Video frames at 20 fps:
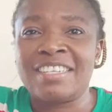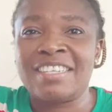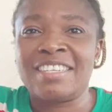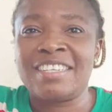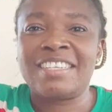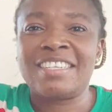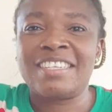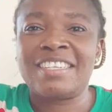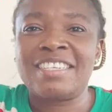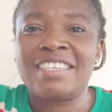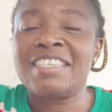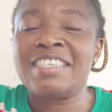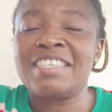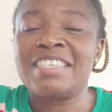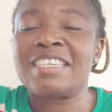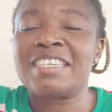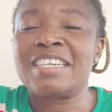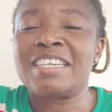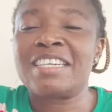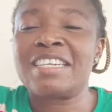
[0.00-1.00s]
This
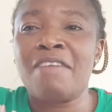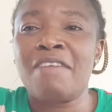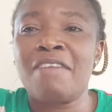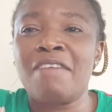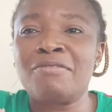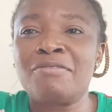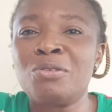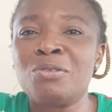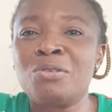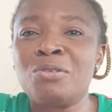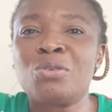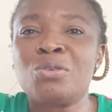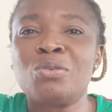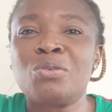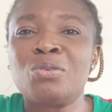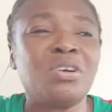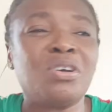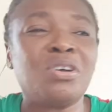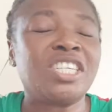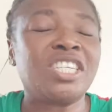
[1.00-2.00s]
life, no too
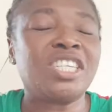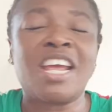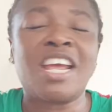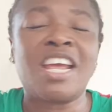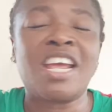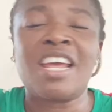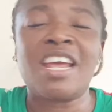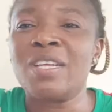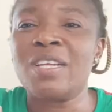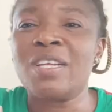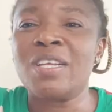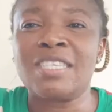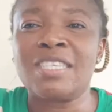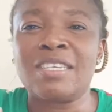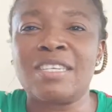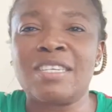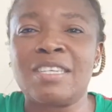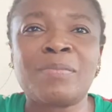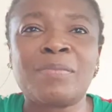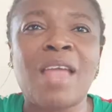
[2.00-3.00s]
much waiting.
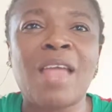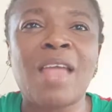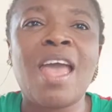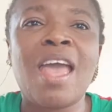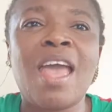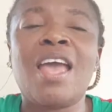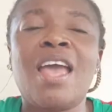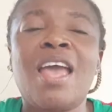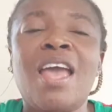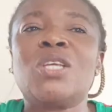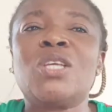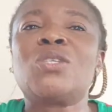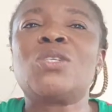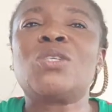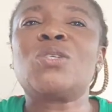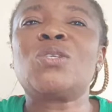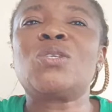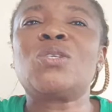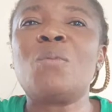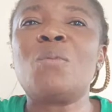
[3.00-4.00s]

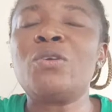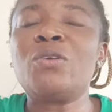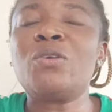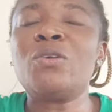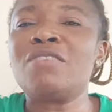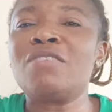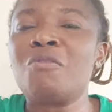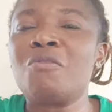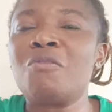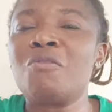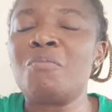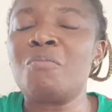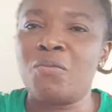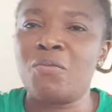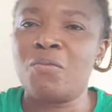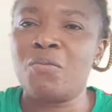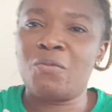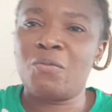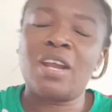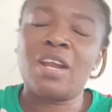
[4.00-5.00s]
So, beautiful people,
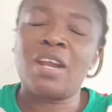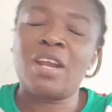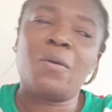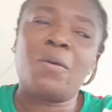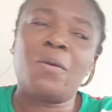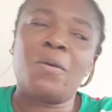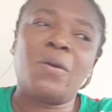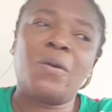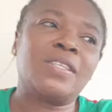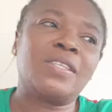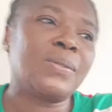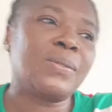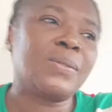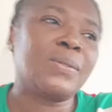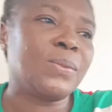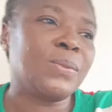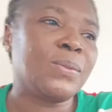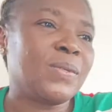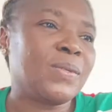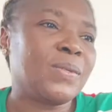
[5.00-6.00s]
what I want to
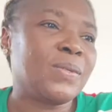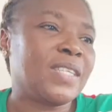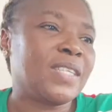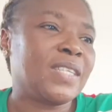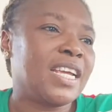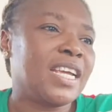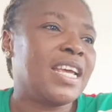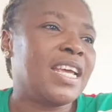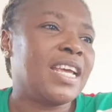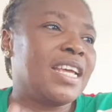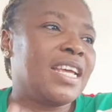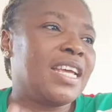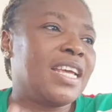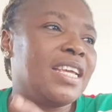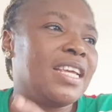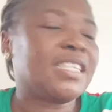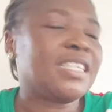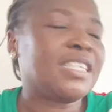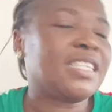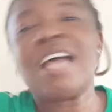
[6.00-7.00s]

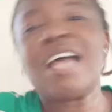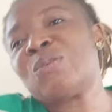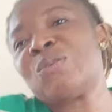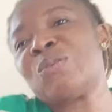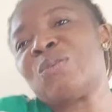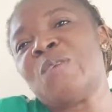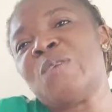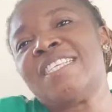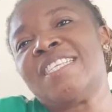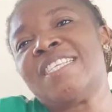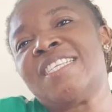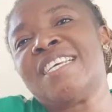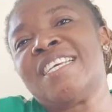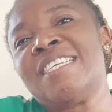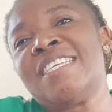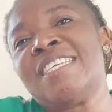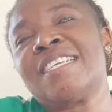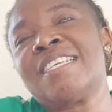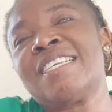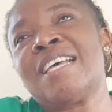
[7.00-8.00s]
start with is,
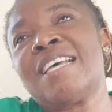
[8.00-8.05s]
day